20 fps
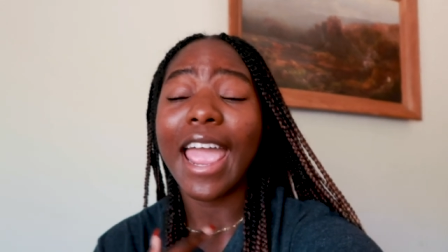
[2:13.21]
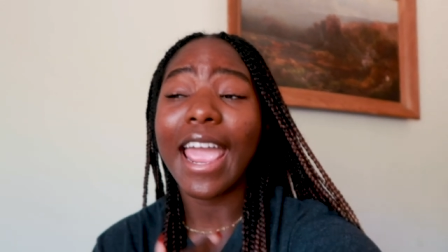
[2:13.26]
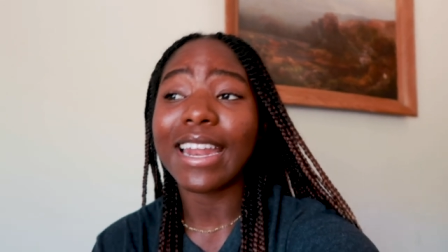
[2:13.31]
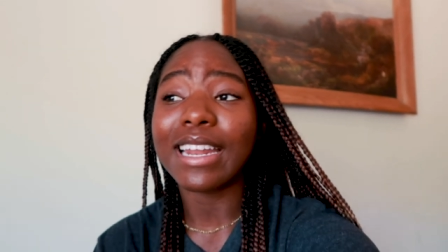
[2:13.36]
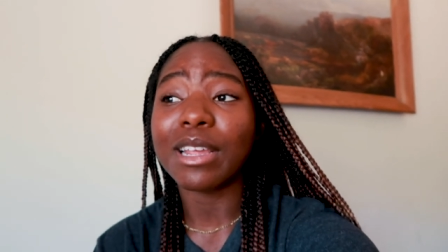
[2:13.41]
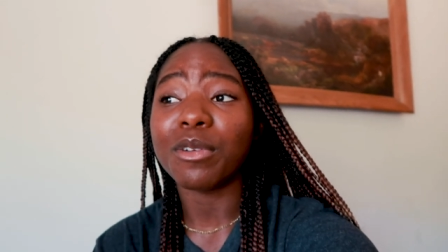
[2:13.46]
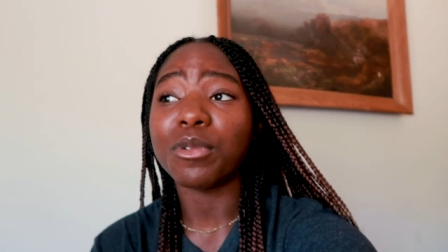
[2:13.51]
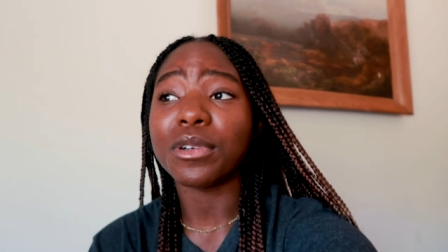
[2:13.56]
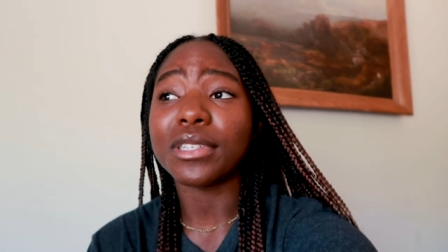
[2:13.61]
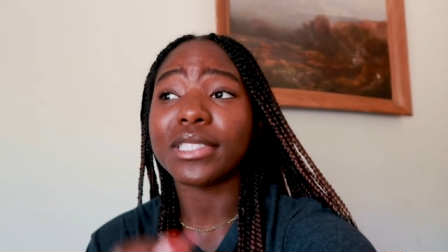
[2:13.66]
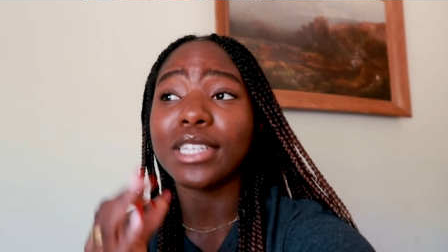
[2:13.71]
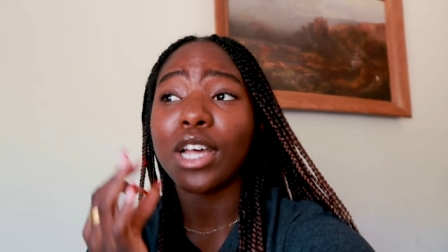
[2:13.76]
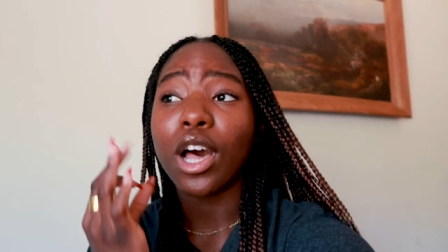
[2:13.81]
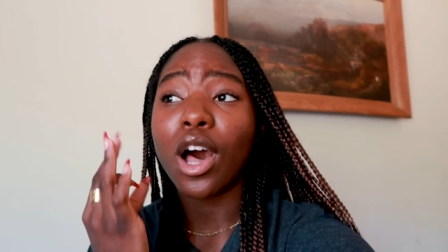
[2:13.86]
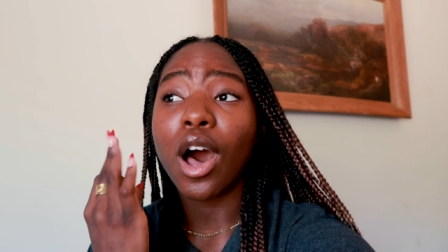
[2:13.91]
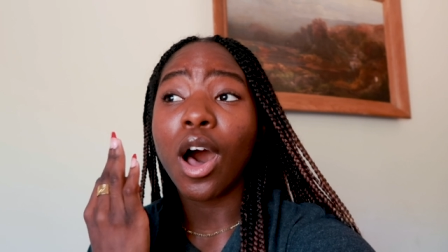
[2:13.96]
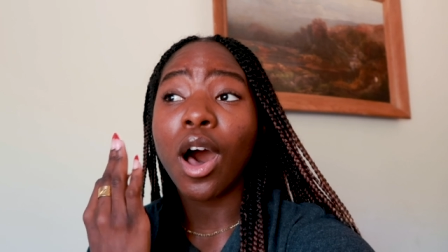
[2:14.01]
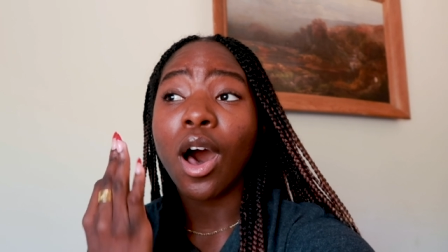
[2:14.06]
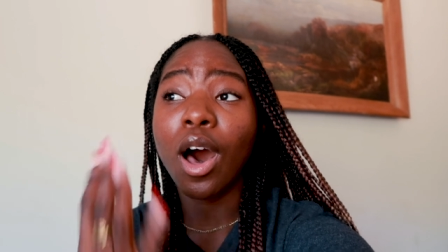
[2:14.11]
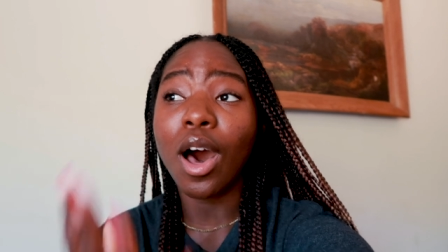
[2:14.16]
And it was
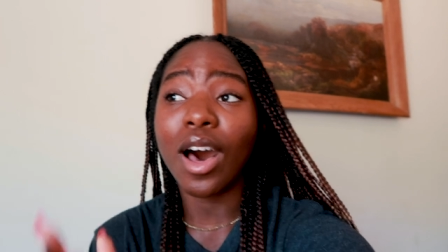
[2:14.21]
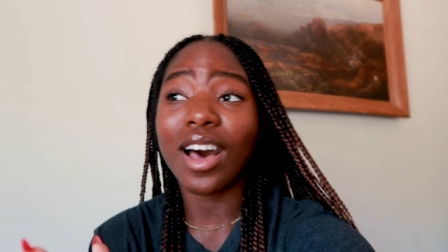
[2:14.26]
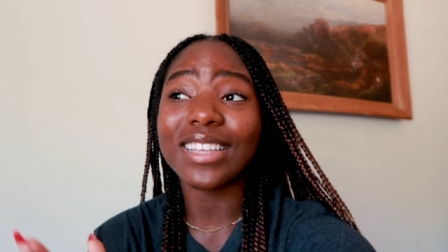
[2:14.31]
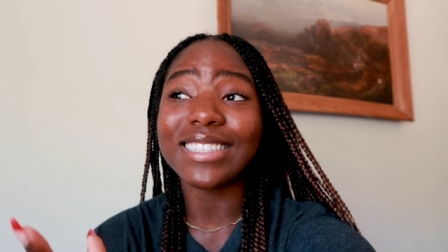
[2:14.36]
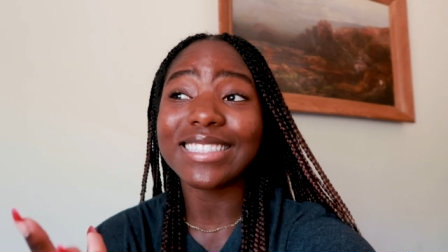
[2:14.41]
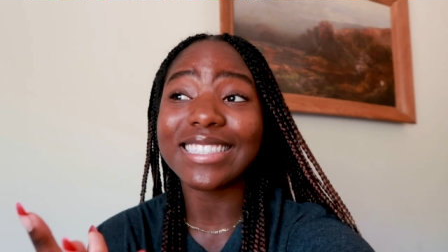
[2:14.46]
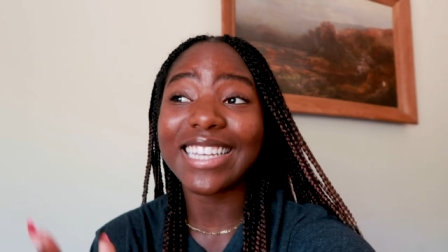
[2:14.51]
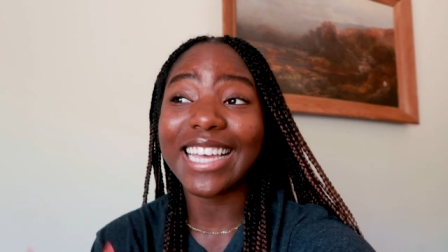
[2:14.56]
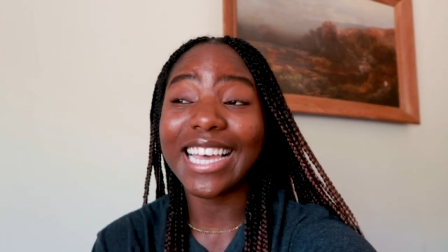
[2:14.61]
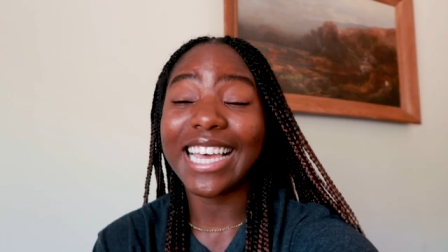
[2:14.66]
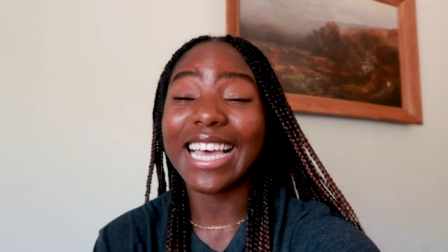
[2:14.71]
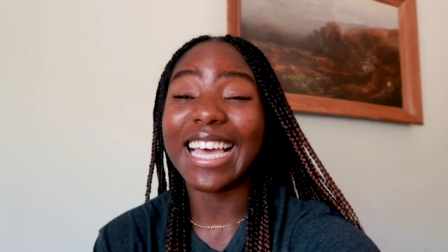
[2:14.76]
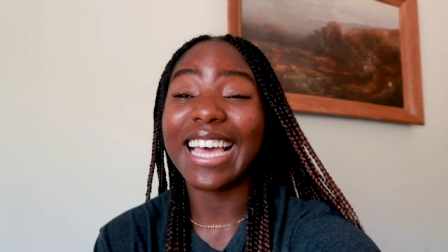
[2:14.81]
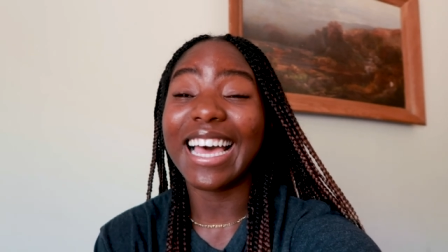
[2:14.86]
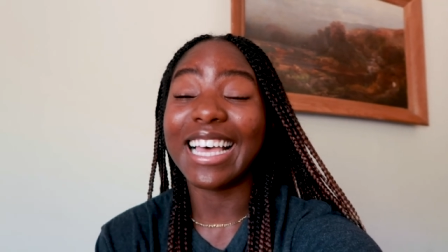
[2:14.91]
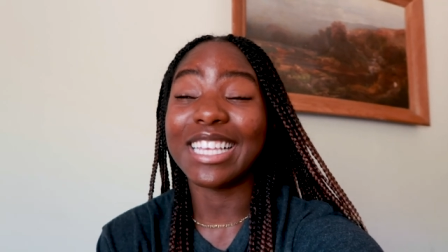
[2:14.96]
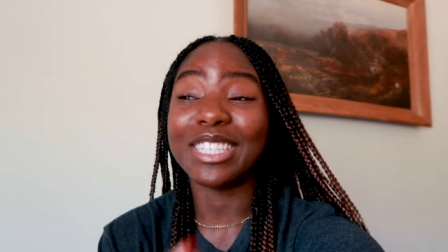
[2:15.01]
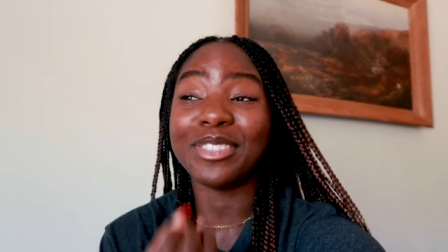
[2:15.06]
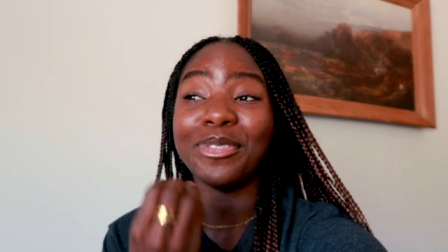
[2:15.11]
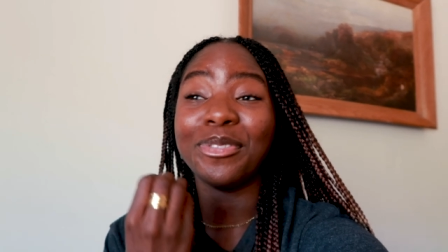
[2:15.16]
hot
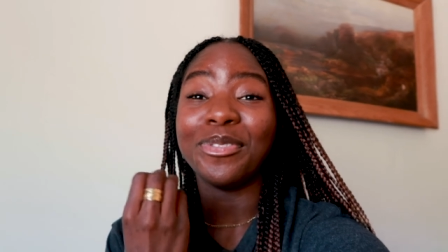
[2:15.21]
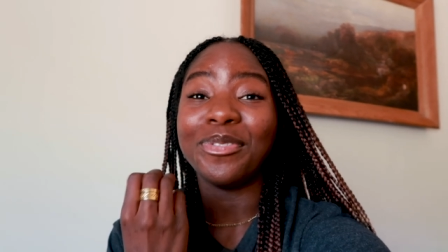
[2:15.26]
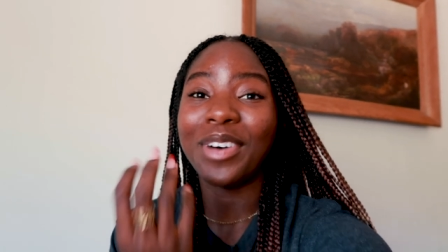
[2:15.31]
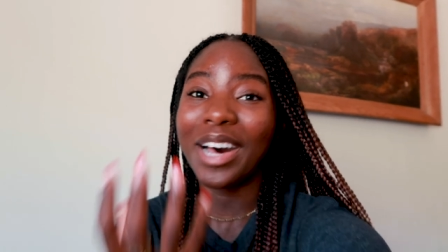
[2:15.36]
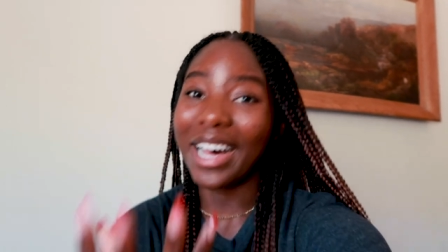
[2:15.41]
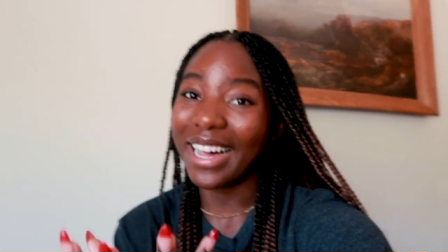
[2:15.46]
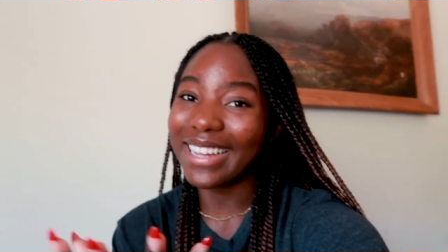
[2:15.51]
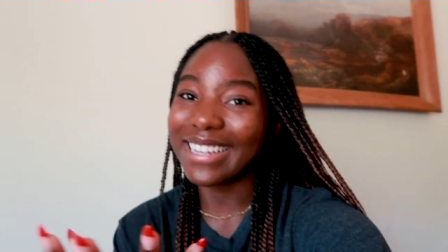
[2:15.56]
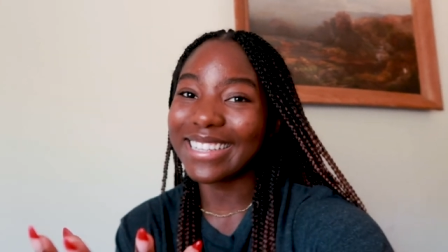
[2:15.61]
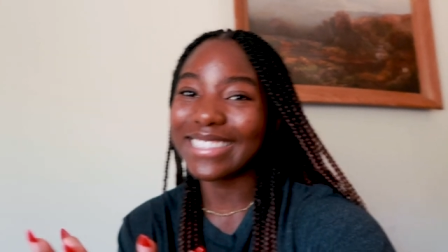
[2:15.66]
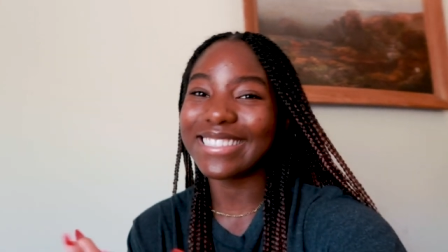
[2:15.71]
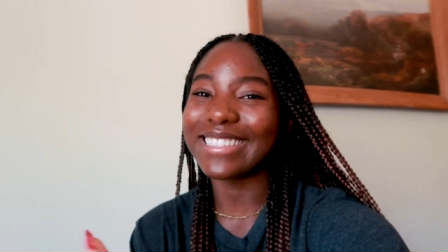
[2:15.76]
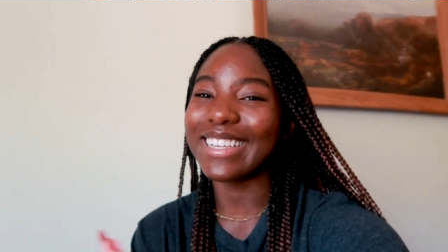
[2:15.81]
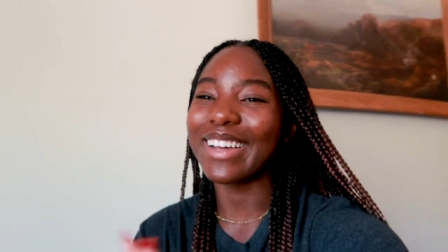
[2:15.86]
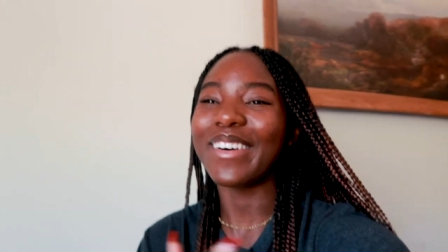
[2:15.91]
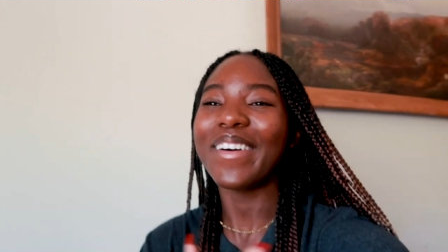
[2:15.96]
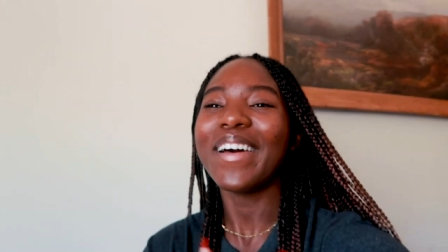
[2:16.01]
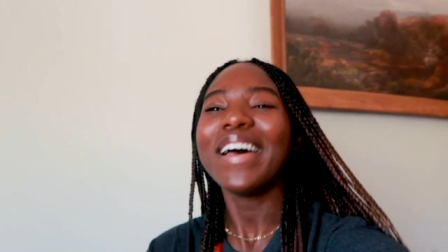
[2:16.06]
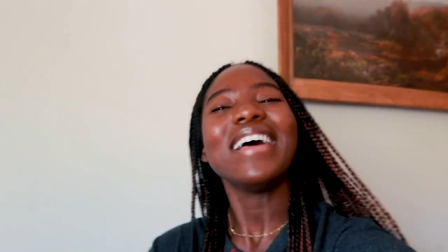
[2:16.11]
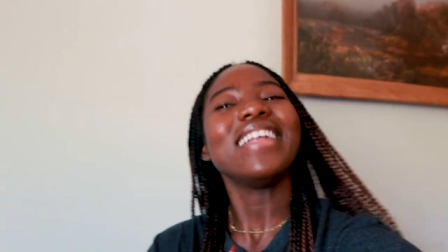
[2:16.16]
as fuck
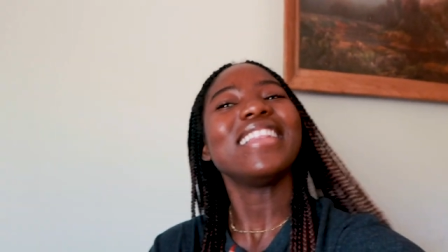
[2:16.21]
so